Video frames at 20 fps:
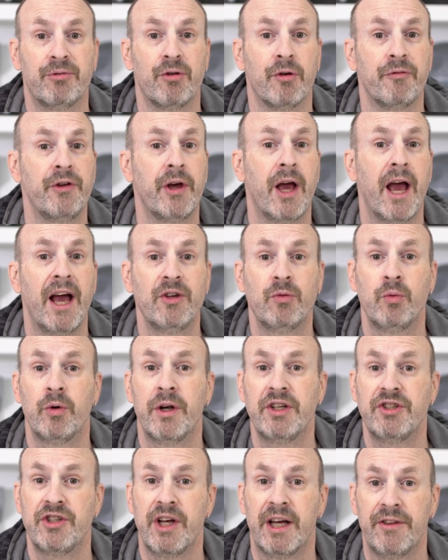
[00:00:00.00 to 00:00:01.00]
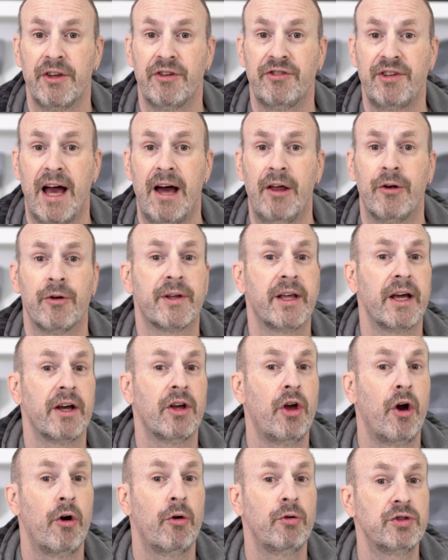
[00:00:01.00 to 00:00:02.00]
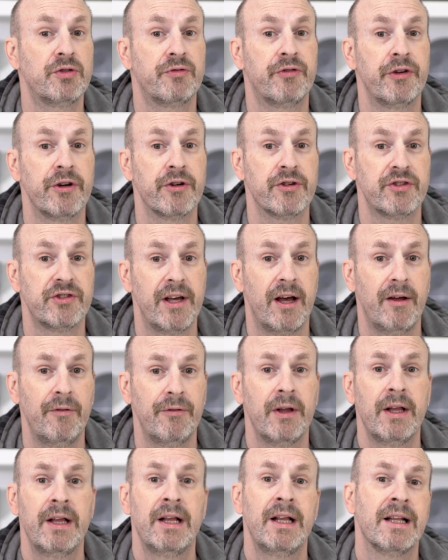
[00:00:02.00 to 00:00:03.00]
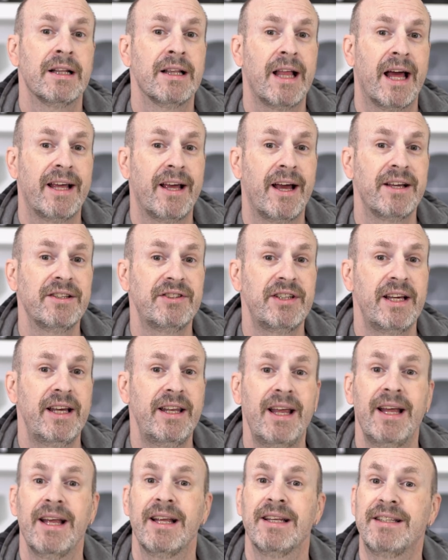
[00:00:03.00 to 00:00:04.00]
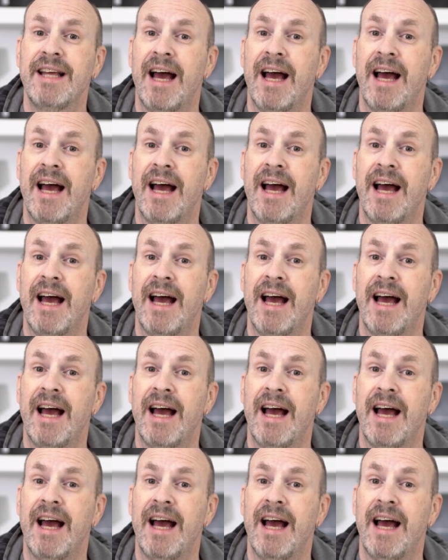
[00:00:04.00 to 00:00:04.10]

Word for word: So if you guys want to check this out or get codes for yourself, like I said,